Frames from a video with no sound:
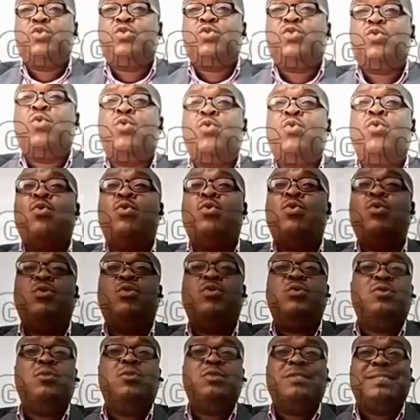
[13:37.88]
to
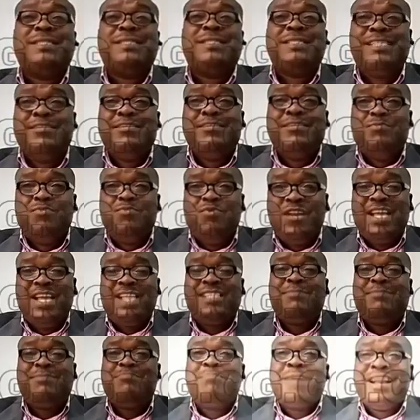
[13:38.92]

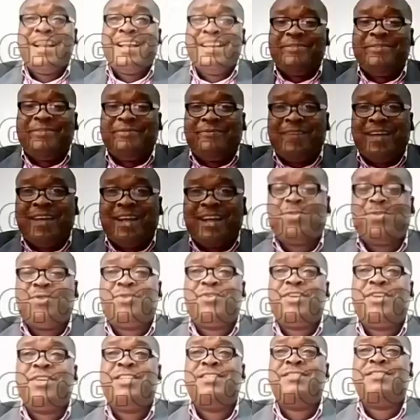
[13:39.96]
stimulate
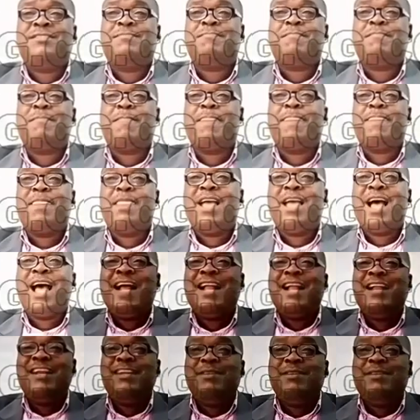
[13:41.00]
manufacturing.
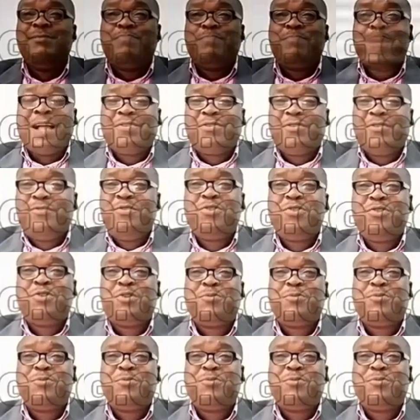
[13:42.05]
And part of those